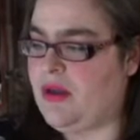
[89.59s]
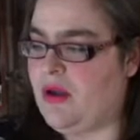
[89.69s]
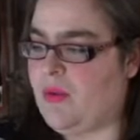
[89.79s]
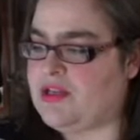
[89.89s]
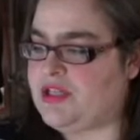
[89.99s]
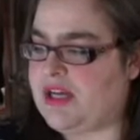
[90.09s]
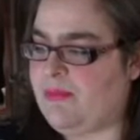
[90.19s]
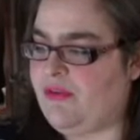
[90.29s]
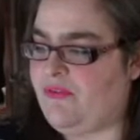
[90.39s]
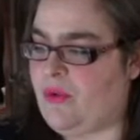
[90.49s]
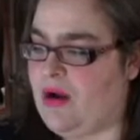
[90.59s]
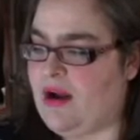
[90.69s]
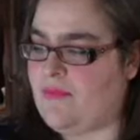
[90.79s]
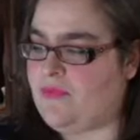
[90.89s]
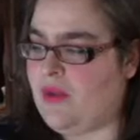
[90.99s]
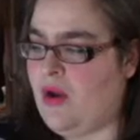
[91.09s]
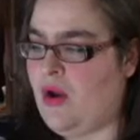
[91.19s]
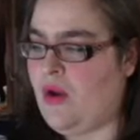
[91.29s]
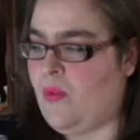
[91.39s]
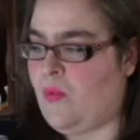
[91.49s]
Question number 4.
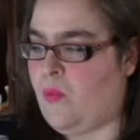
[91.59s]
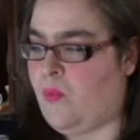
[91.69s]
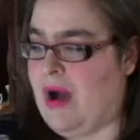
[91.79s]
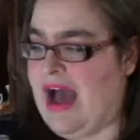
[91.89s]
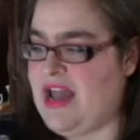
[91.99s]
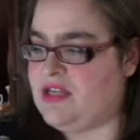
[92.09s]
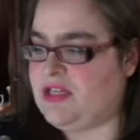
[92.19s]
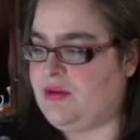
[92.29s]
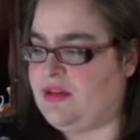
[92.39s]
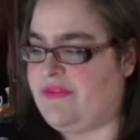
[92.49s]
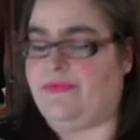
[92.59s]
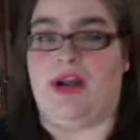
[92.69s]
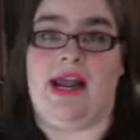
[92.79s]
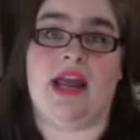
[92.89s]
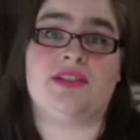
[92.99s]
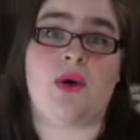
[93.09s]
Why do you love reading?